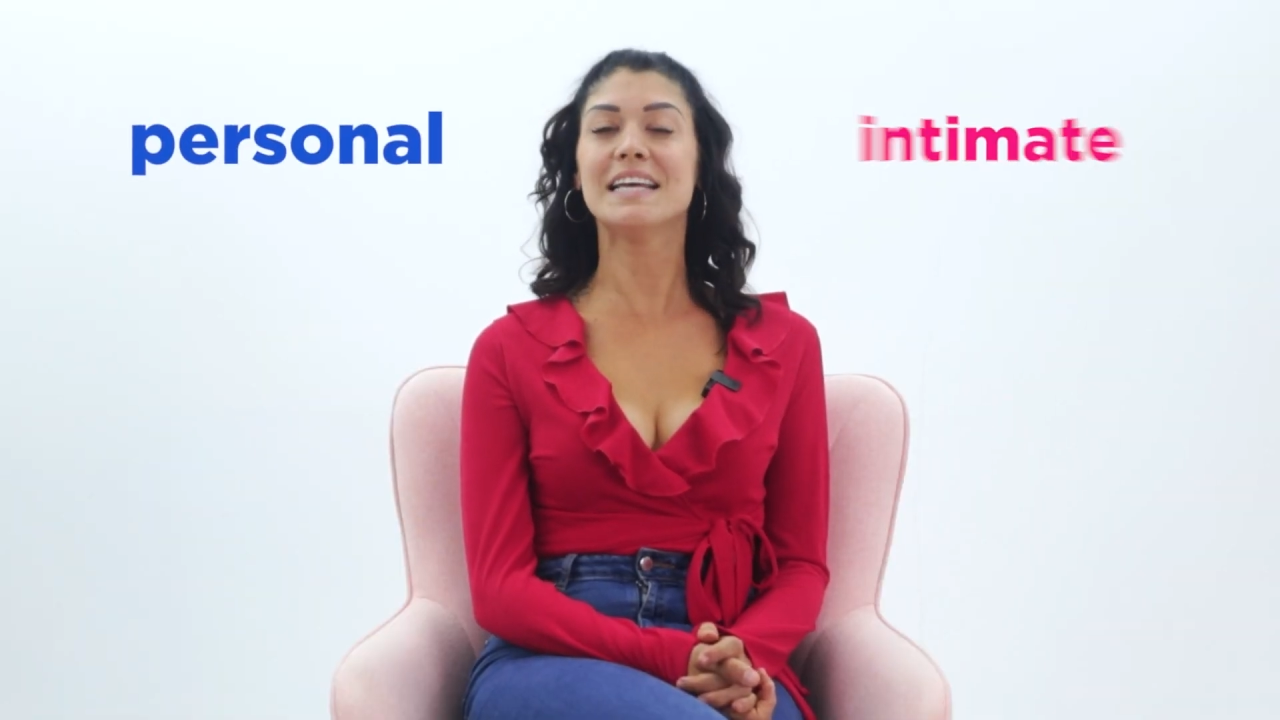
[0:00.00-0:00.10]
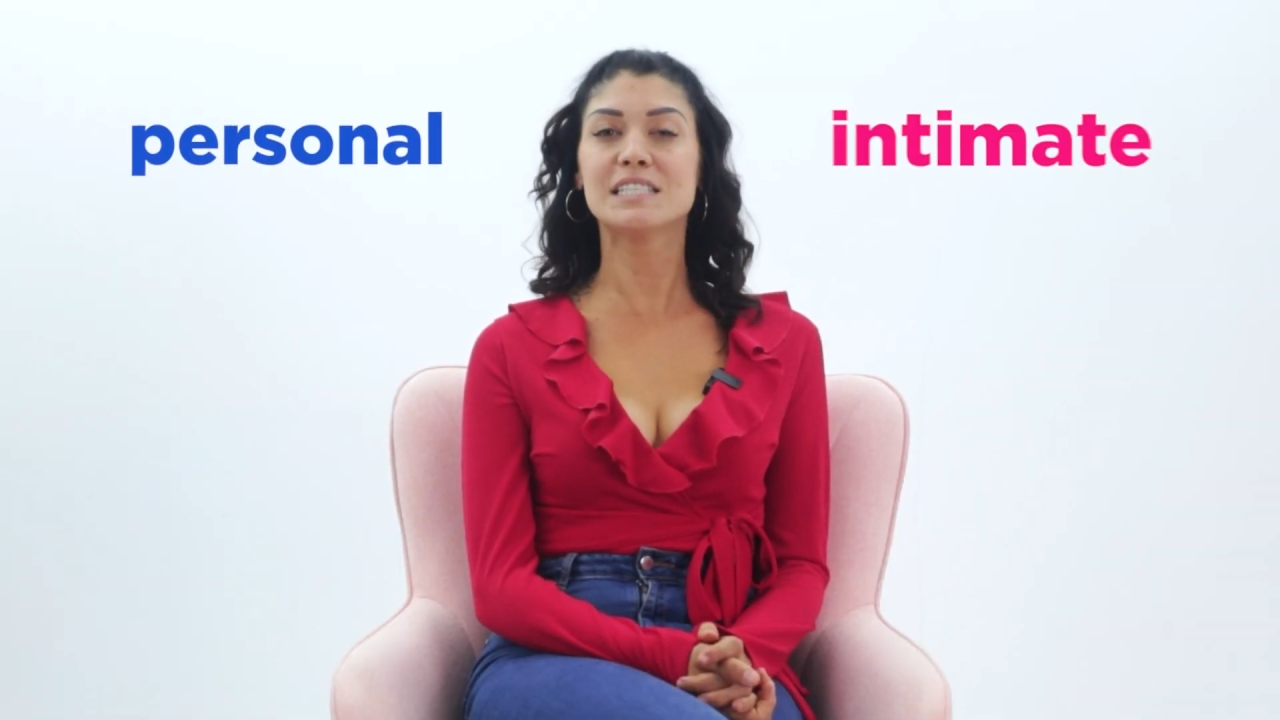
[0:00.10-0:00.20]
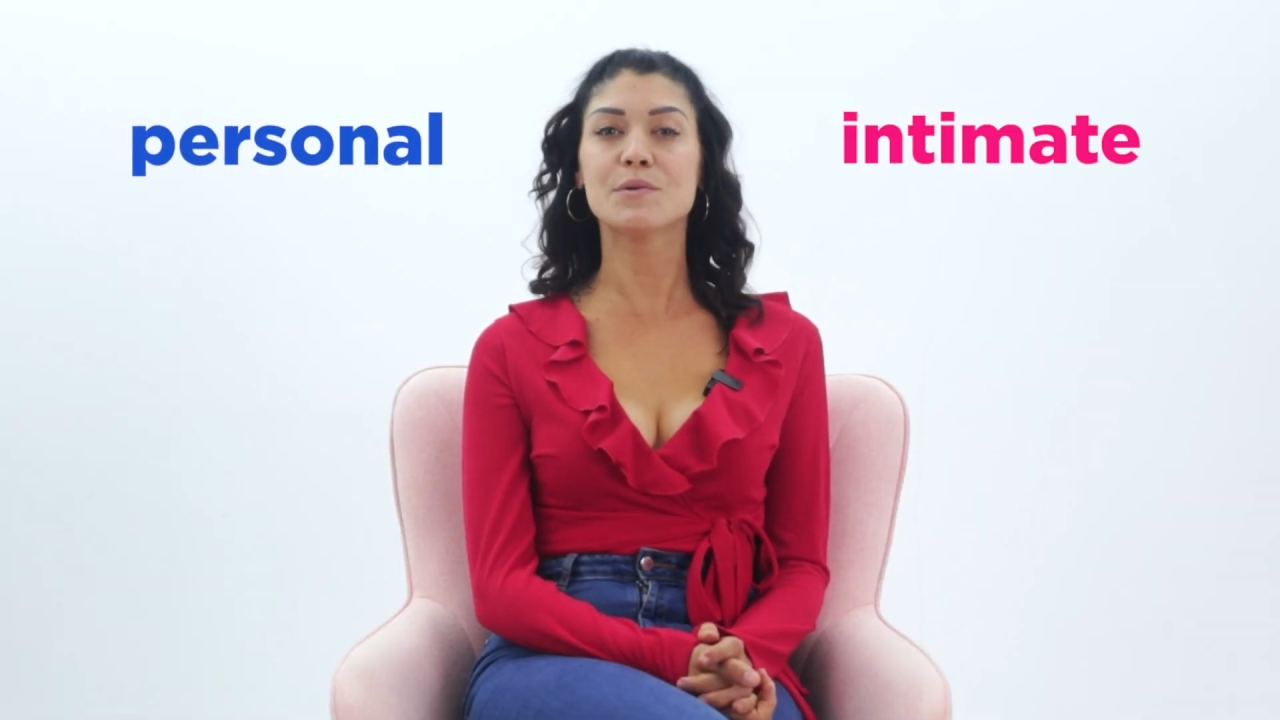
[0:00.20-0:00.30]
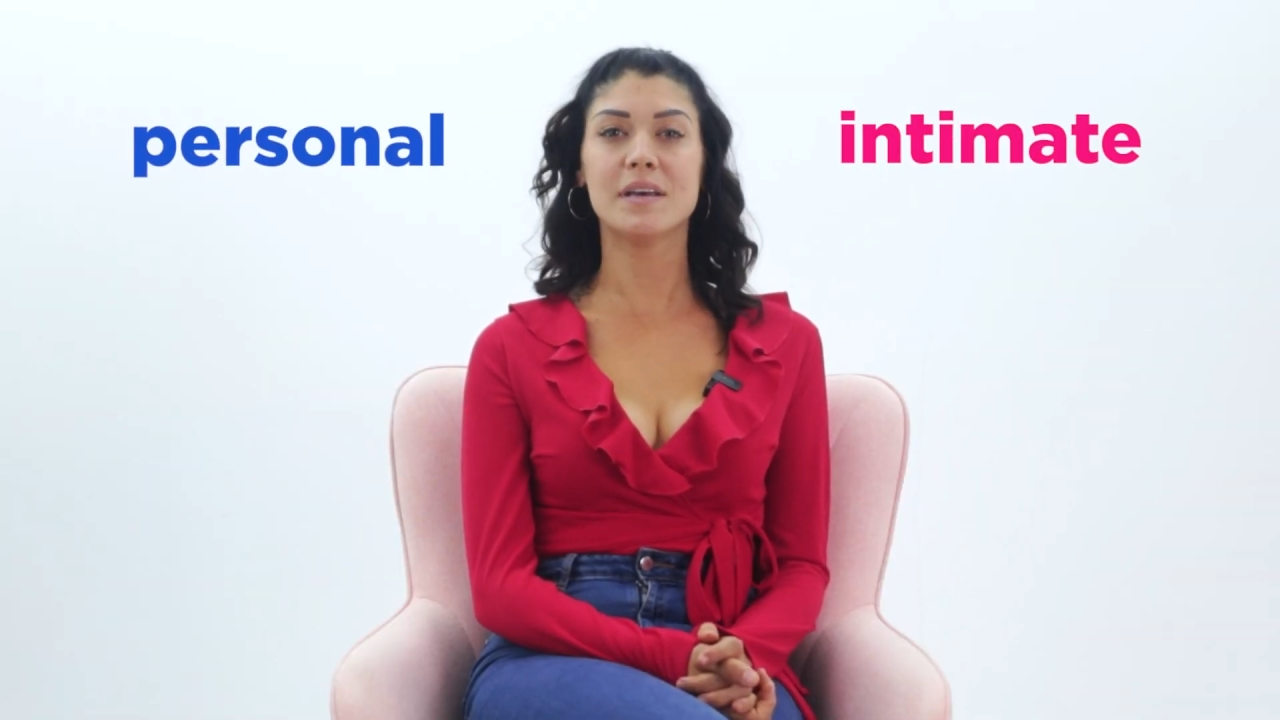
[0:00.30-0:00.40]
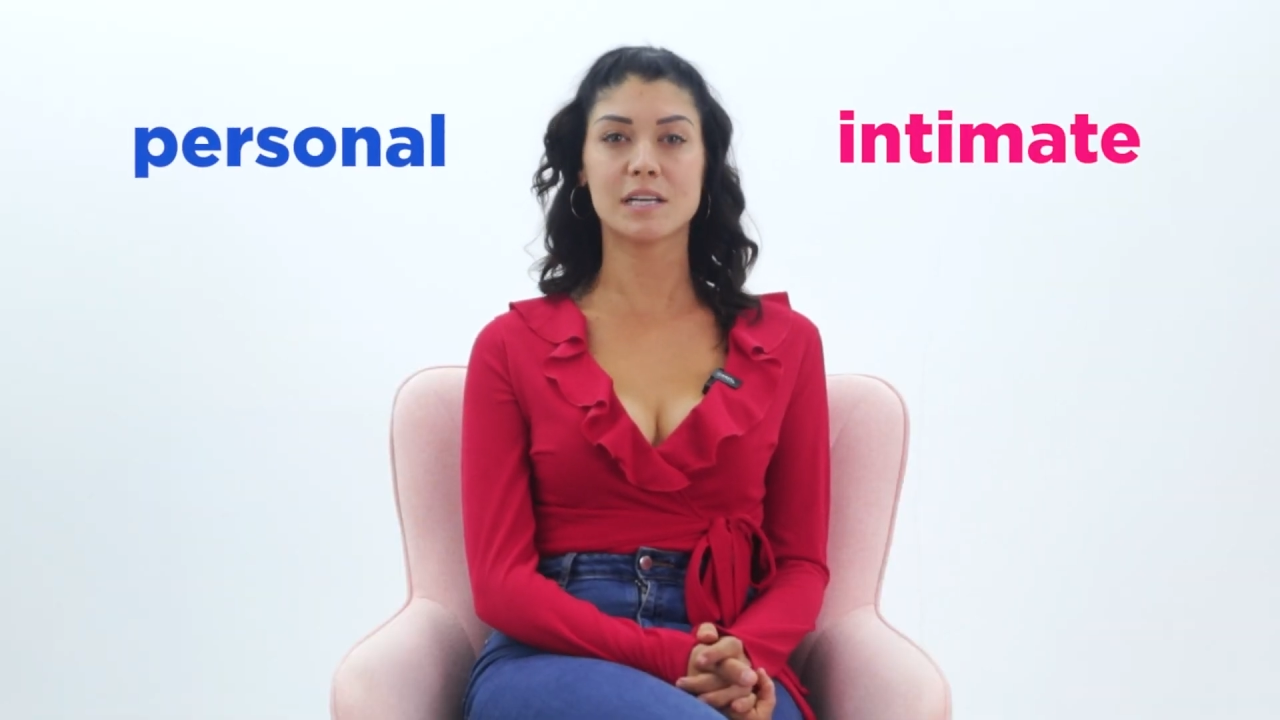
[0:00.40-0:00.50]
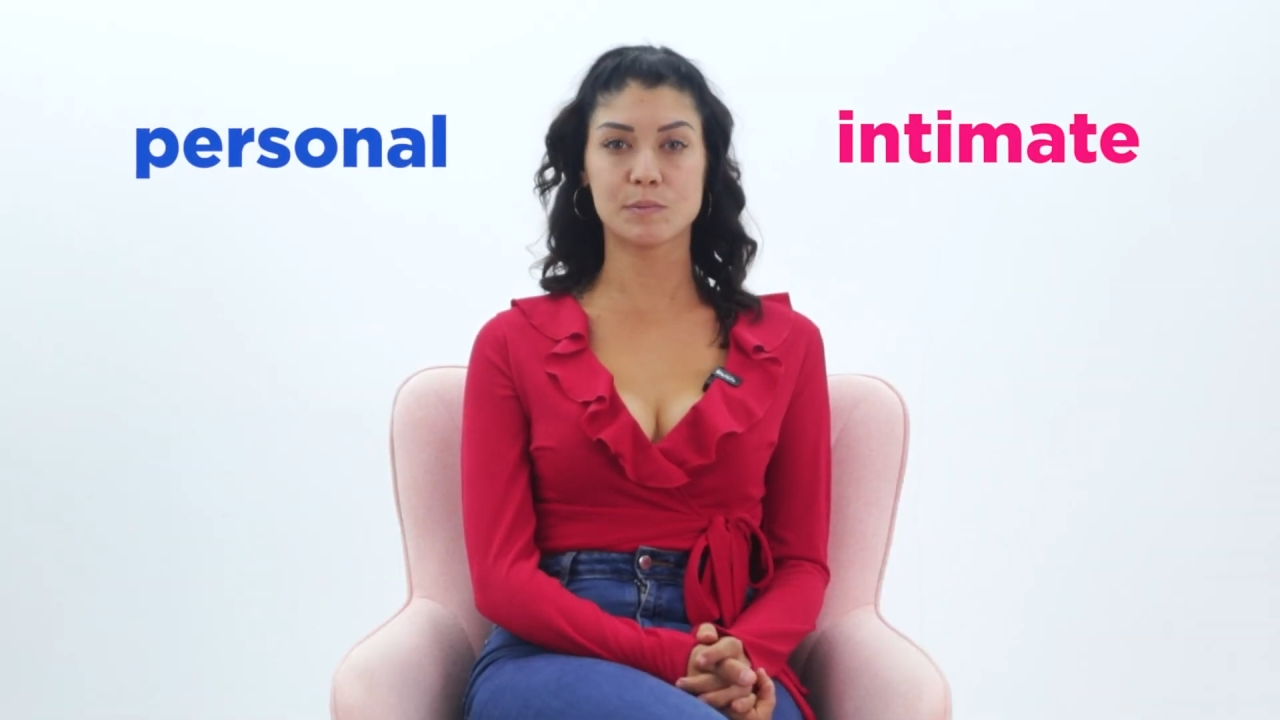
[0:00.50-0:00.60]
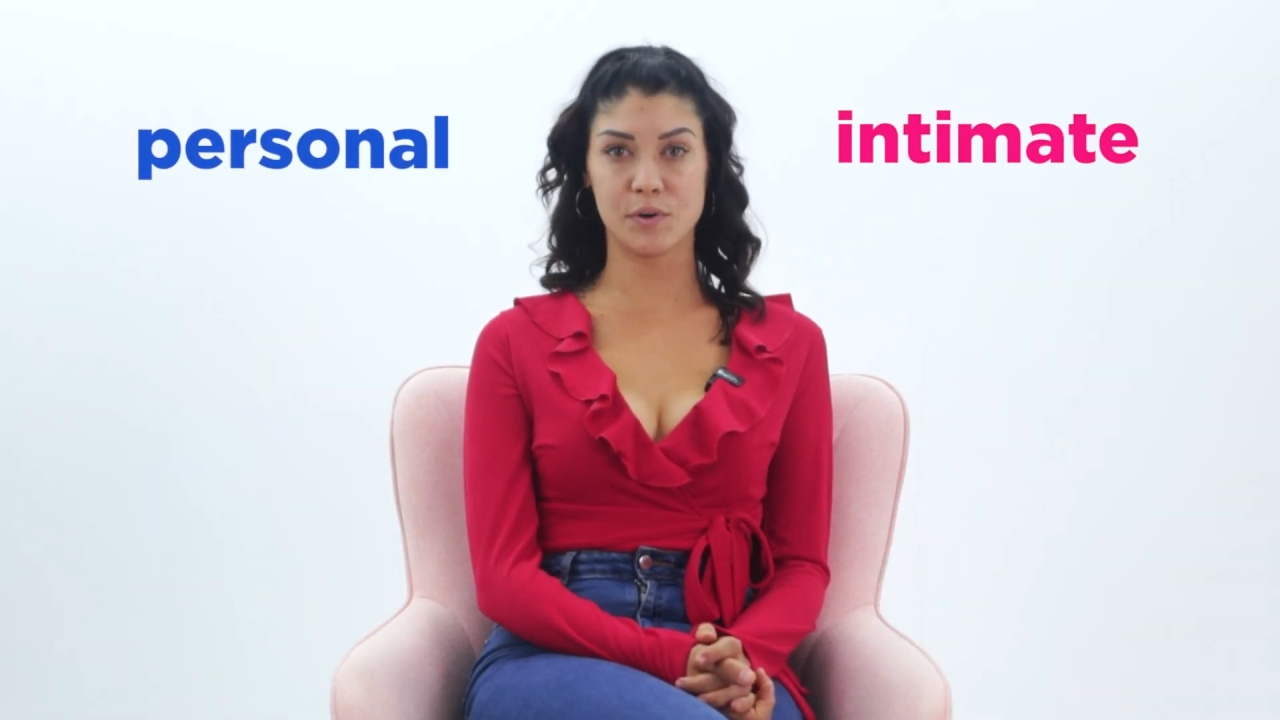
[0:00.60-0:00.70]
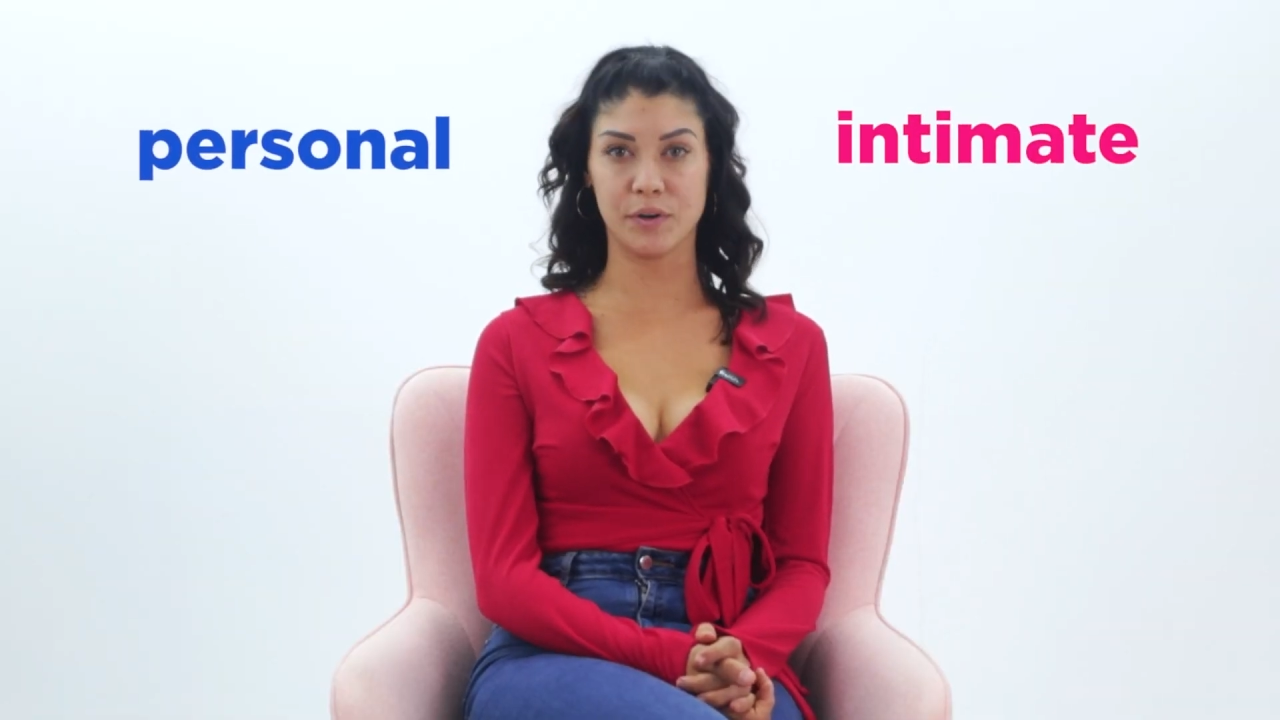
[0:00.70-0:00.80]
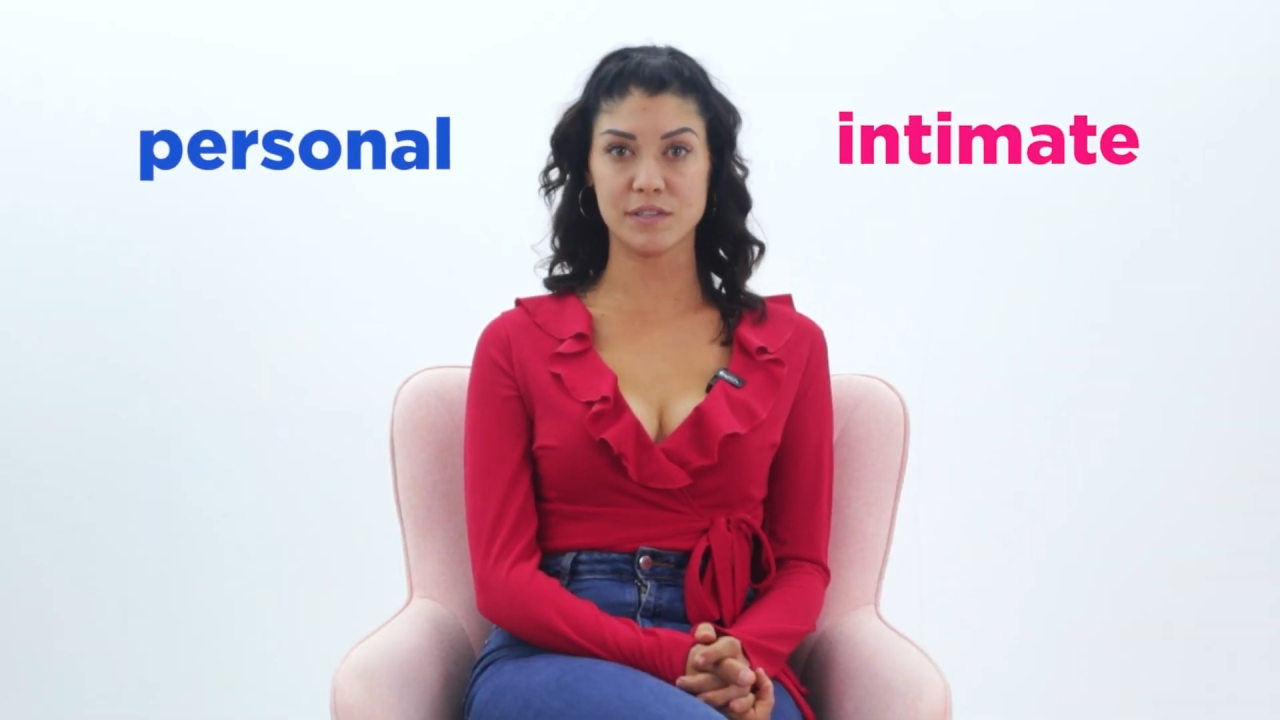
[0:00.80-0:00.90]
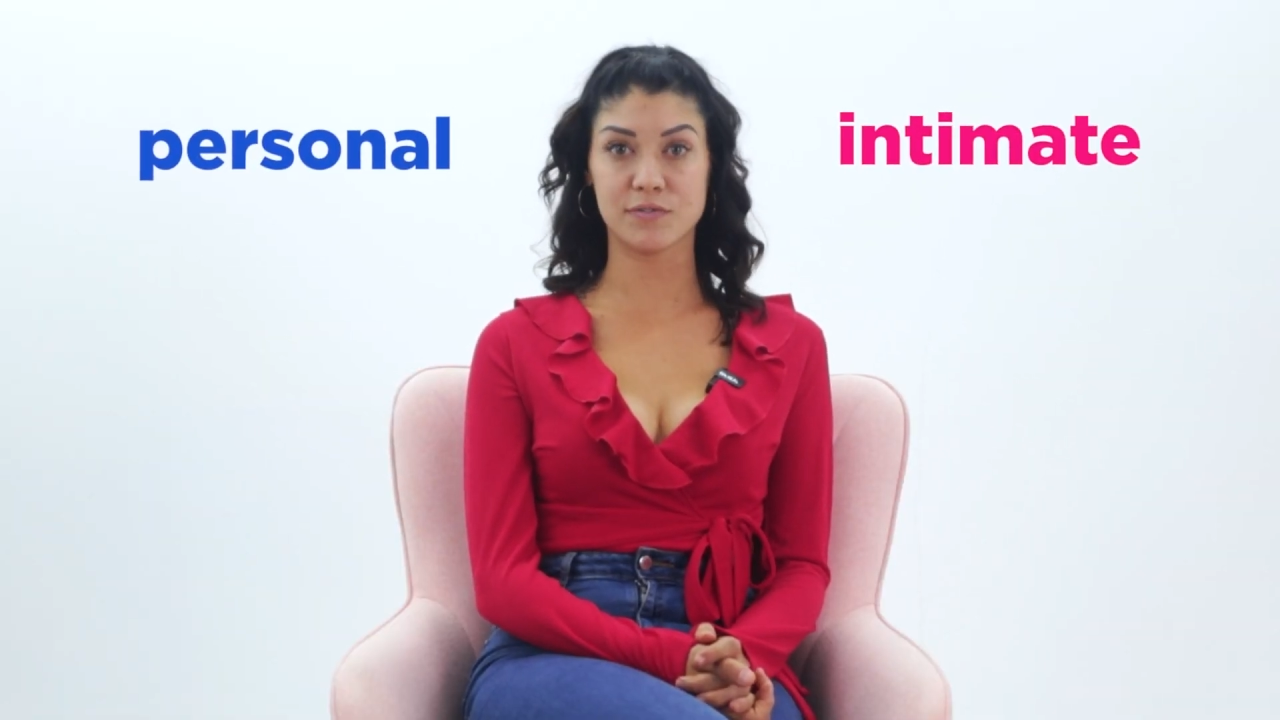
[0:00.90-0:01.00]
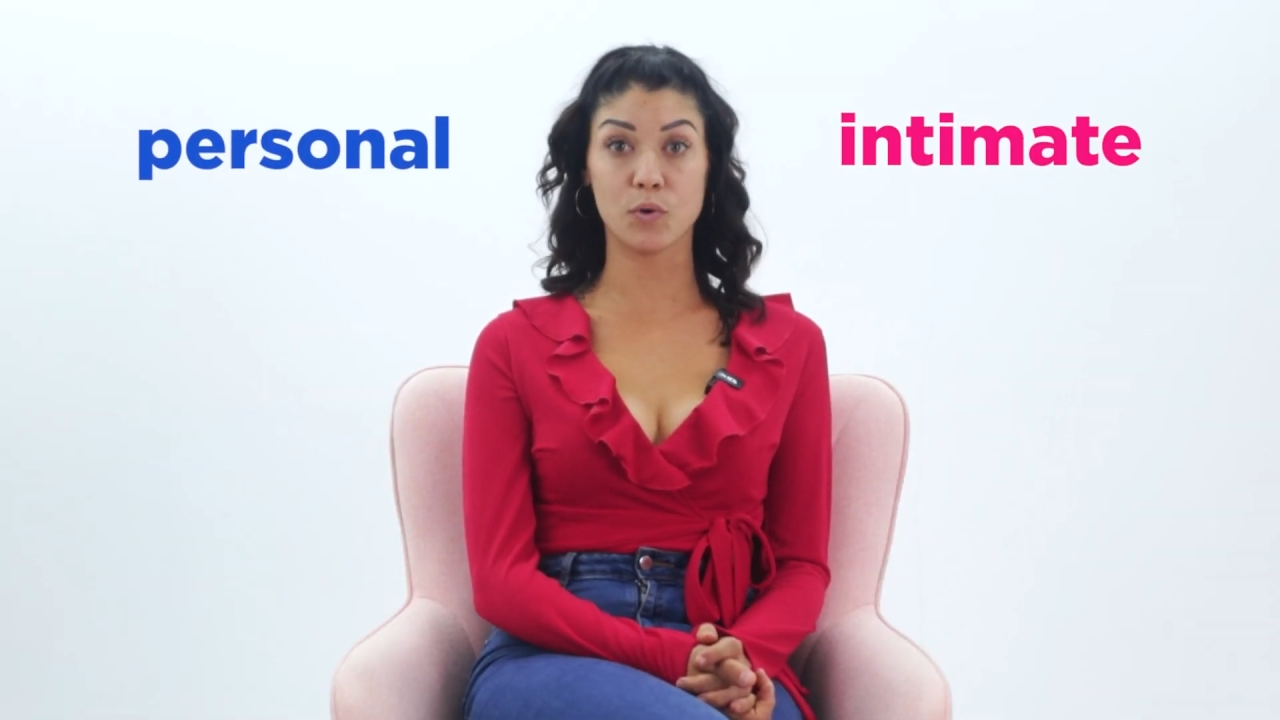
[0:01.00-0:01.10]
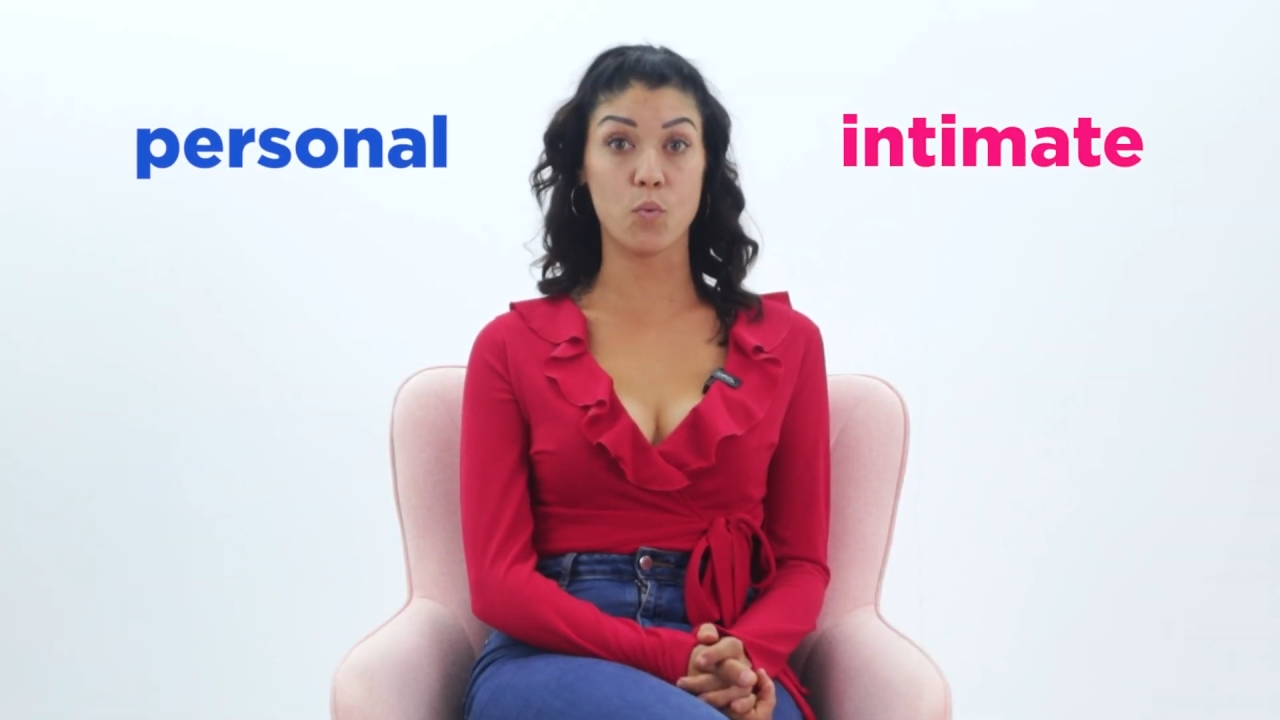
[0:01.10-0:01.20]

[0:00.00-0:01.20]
intimate experience for